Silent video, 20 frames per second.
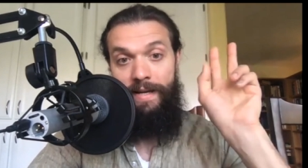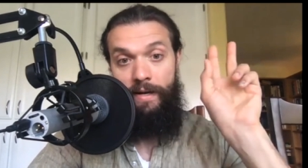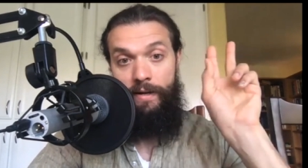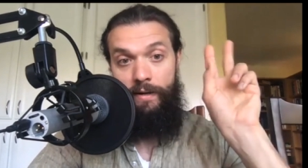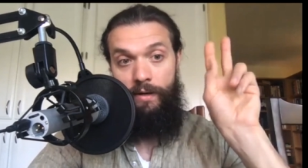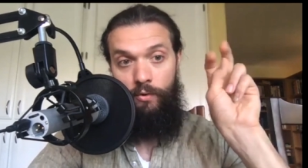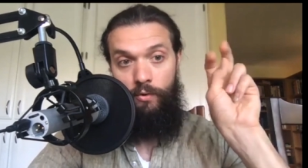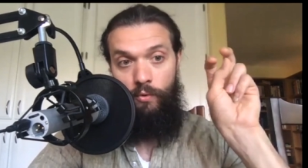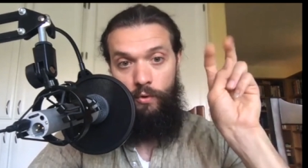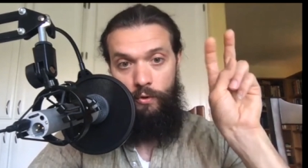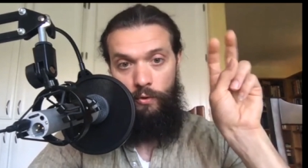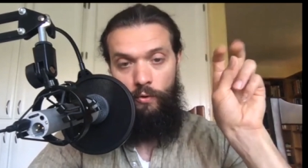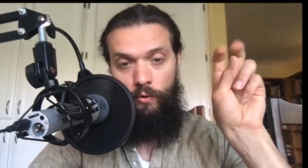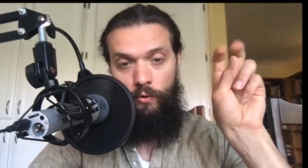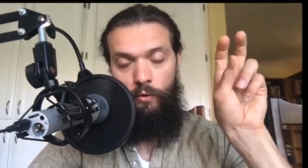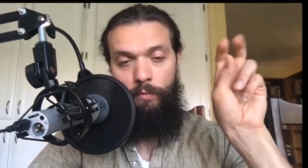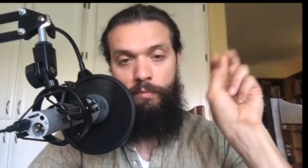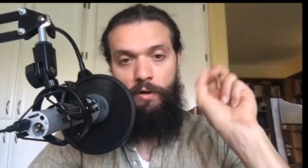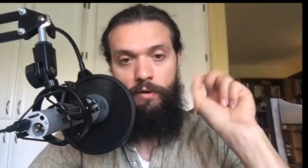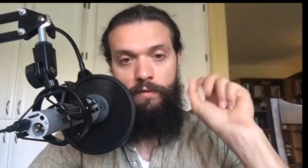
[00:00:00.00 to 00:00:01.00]
trying to get it
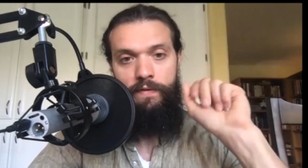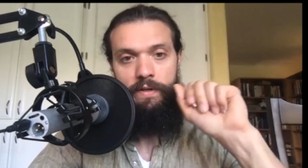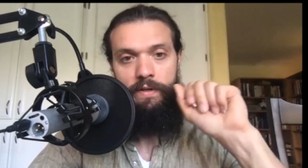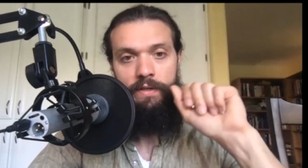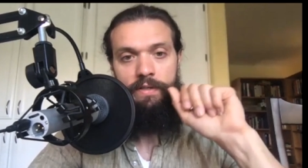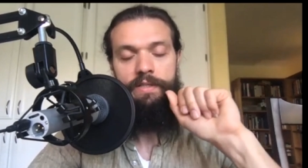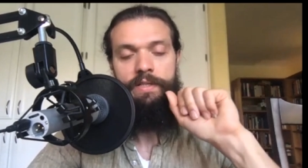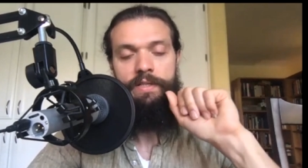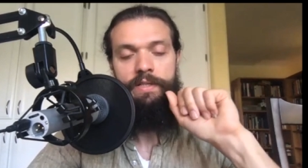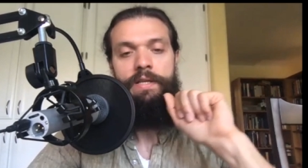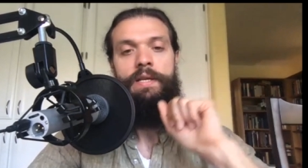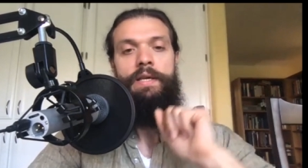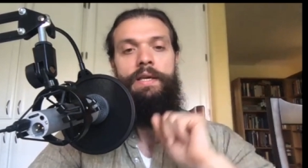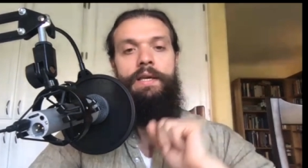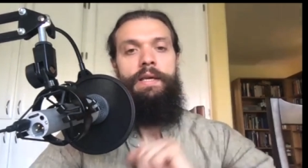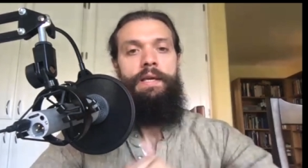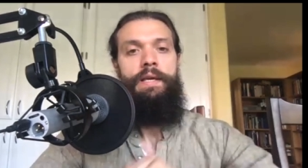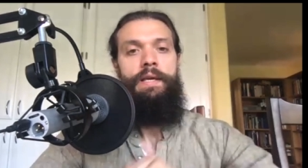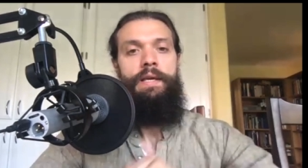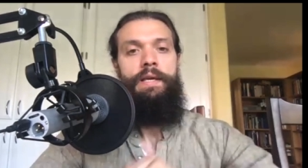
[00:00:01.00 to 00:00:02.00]
quote unquote perfect.
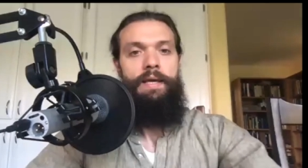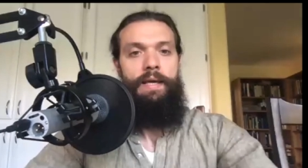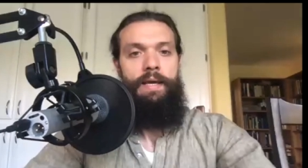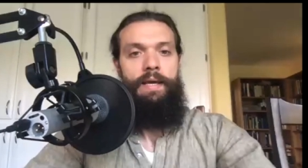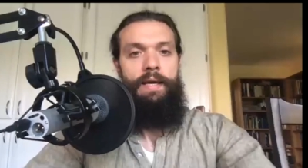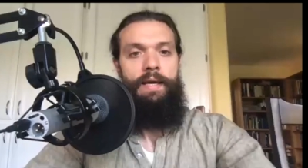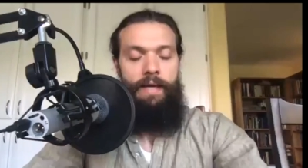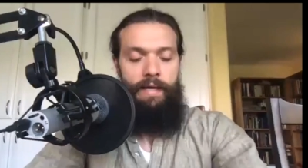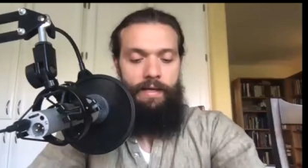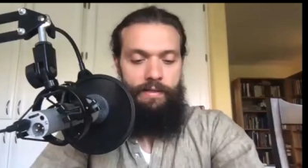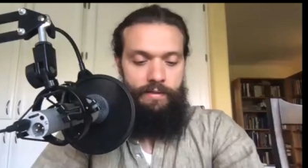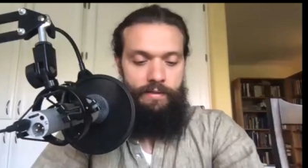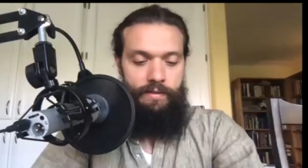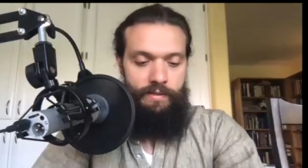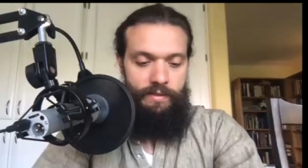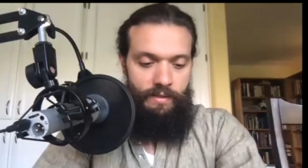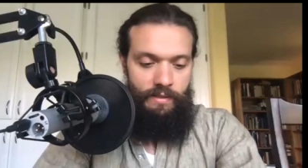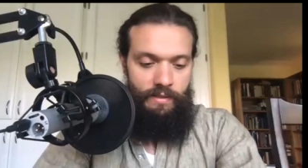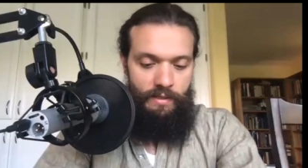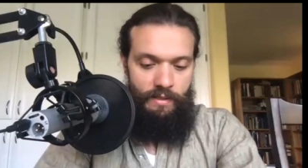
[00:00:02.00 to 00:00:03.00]

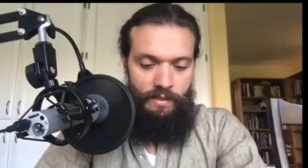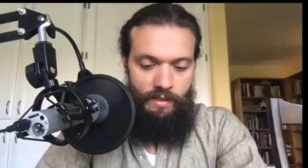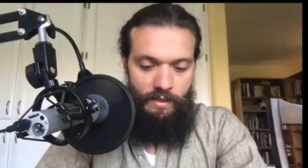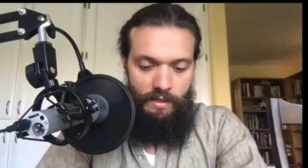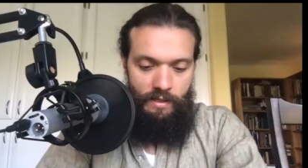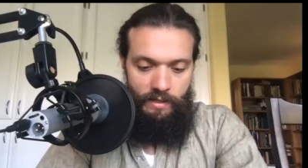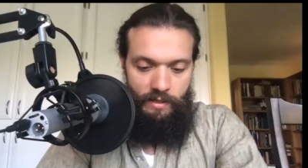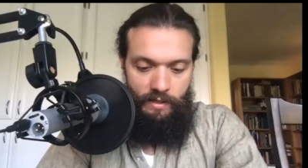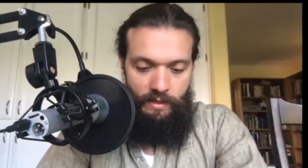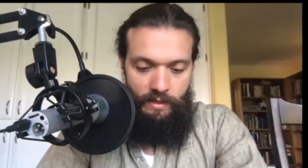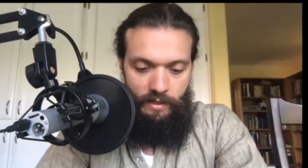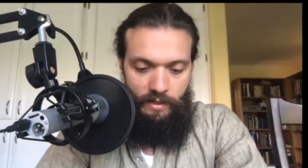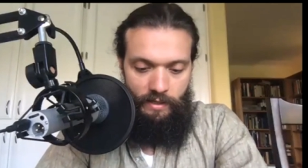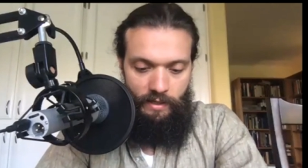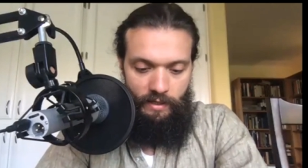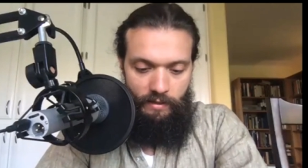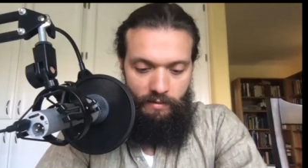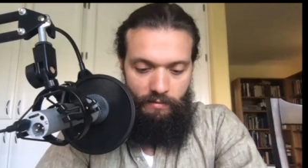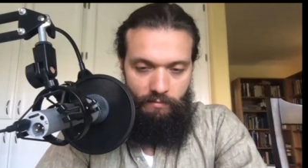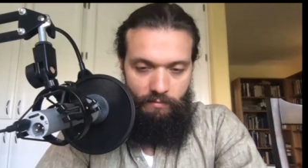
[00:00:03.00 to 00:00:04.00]
And
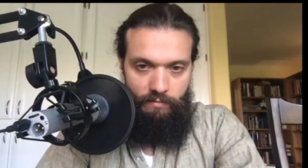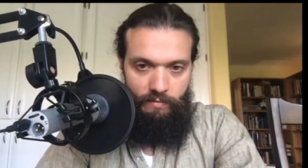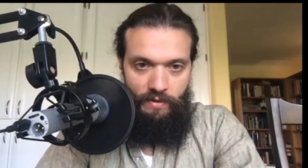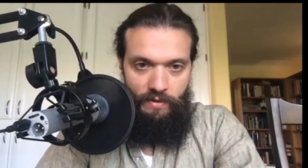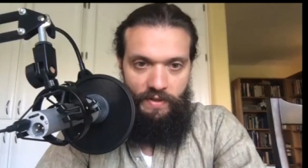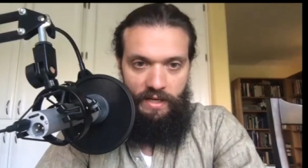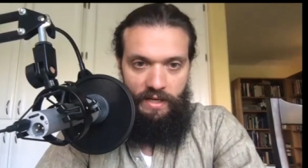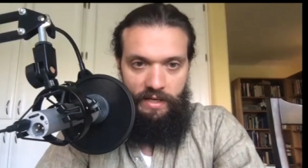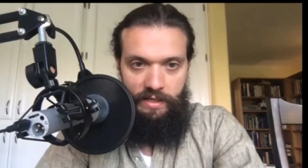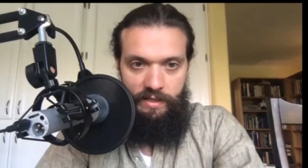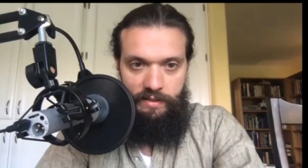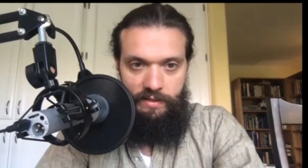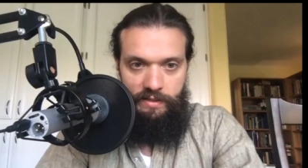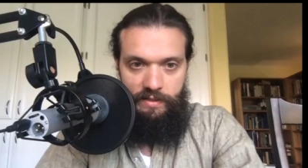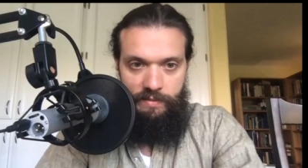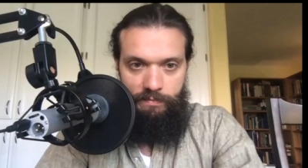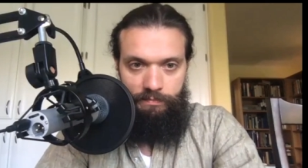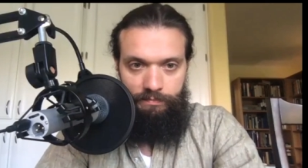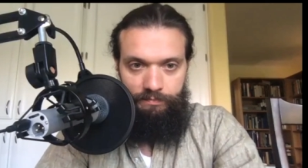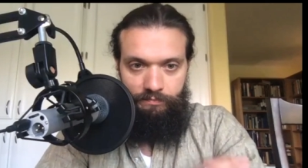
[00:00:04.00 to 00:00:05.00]
uh, the thing
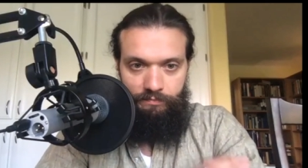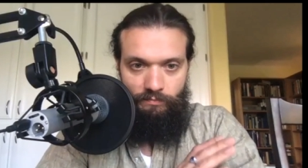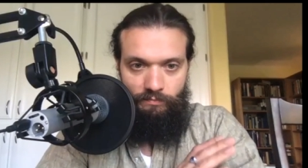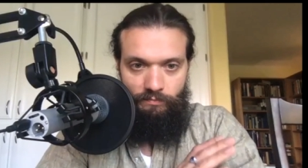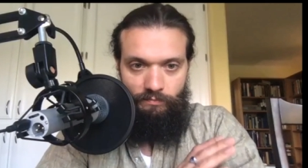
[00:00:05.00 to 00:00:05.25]
is,